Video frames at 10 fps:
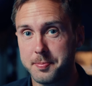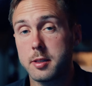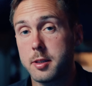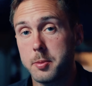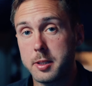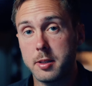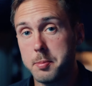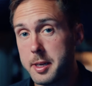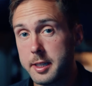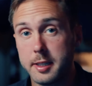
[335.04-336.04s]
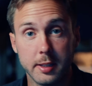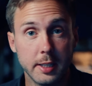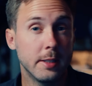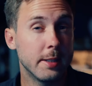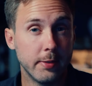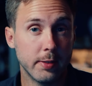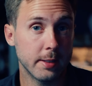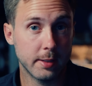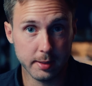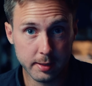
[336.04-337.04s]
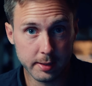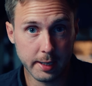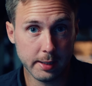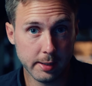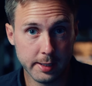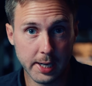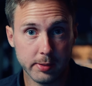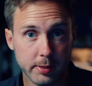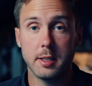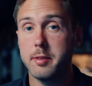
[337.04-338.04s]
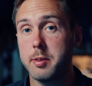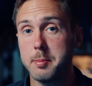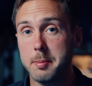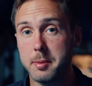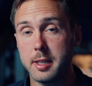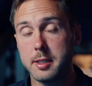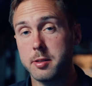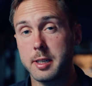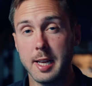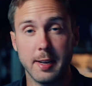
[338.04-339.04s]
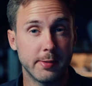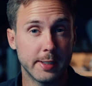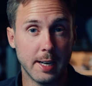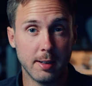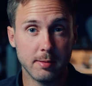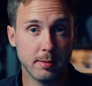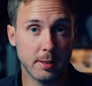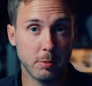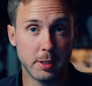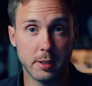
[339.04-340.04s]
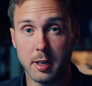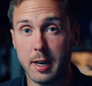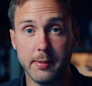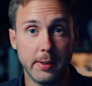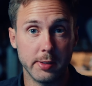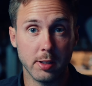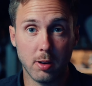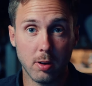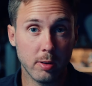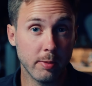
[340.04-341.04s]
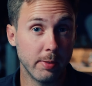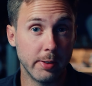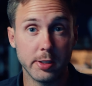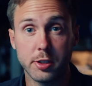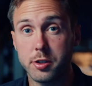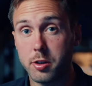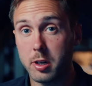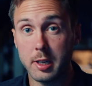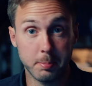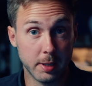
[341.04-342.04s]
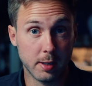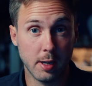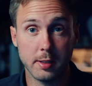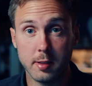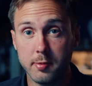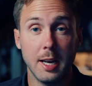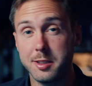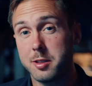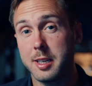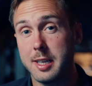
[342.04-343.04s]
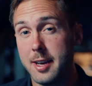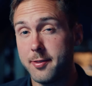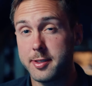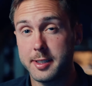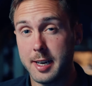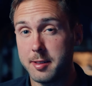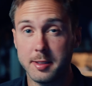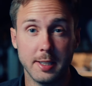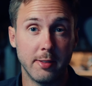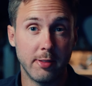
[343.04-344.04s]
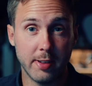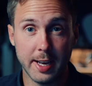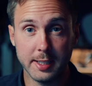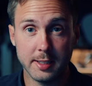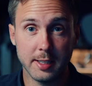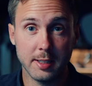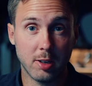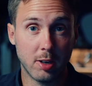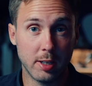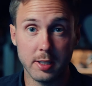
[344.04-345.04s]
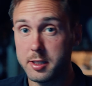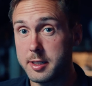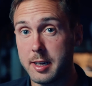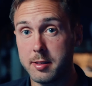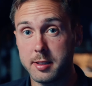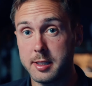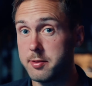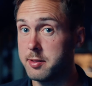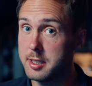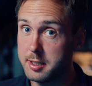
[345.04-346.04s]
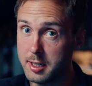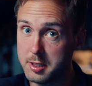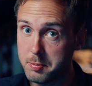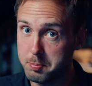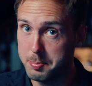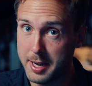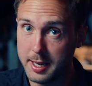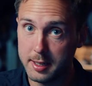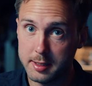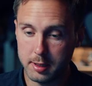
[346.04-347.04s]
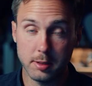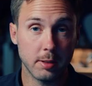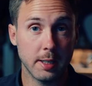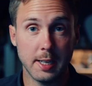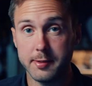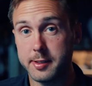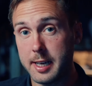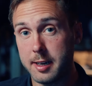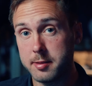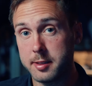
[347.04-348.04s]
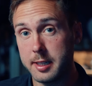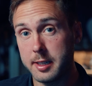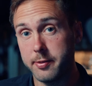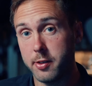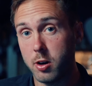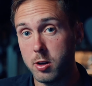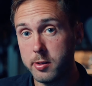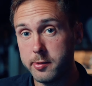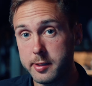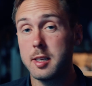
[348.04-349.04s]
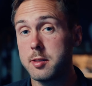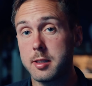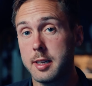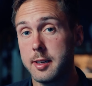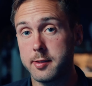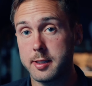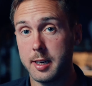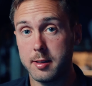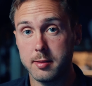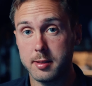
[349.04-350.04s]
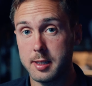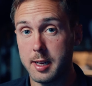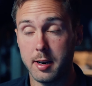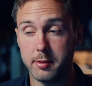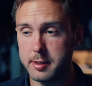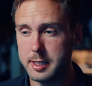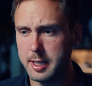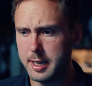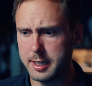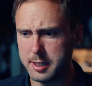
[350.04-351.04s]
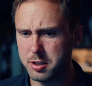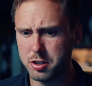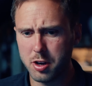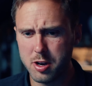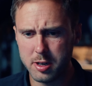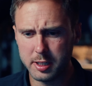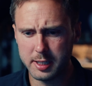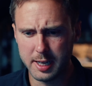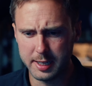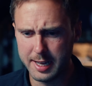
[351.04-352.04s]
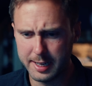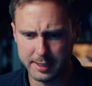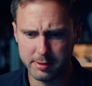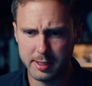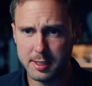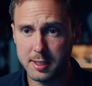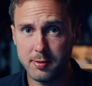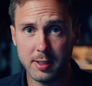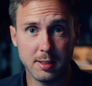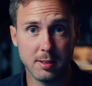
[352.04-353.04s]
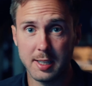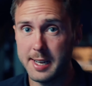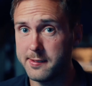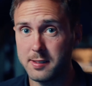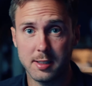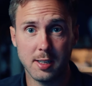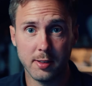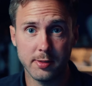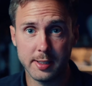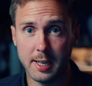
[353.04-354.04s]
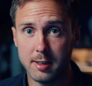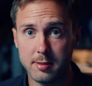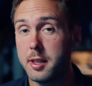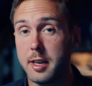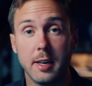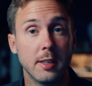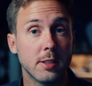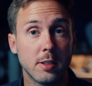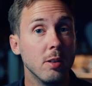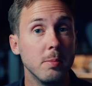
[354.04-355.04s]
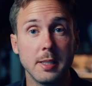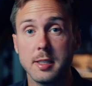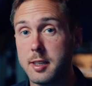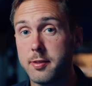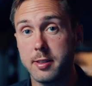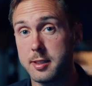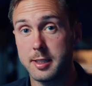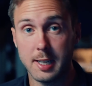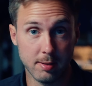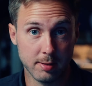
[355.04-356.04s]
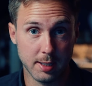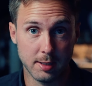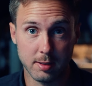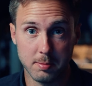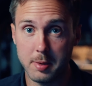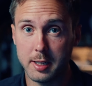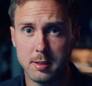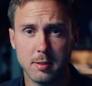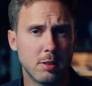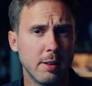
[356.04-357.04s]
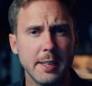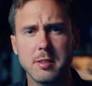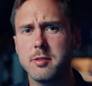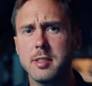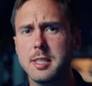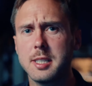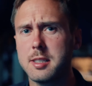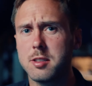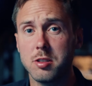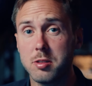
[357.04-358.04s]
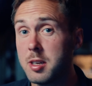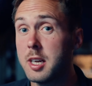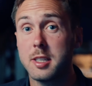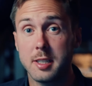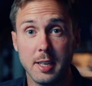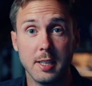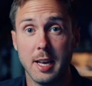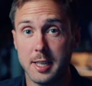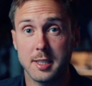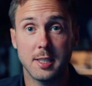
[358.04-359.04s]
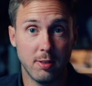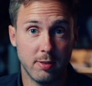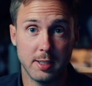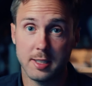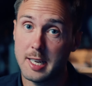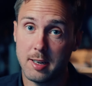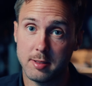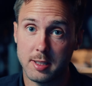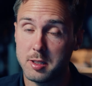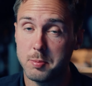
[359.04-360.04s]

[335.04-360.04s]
So when you're making these different synthesizer sounds, then remember that you can have sounds which are very long, very short and percussive, and you can have sounds that fades in, or sounds that really just bang. You can have sounds that evolves, and you can have sounds that are really like dirty and aggressive, and you can have soft sounds. There are so many different sounds that you can make, so try to really do 10 as different sounds as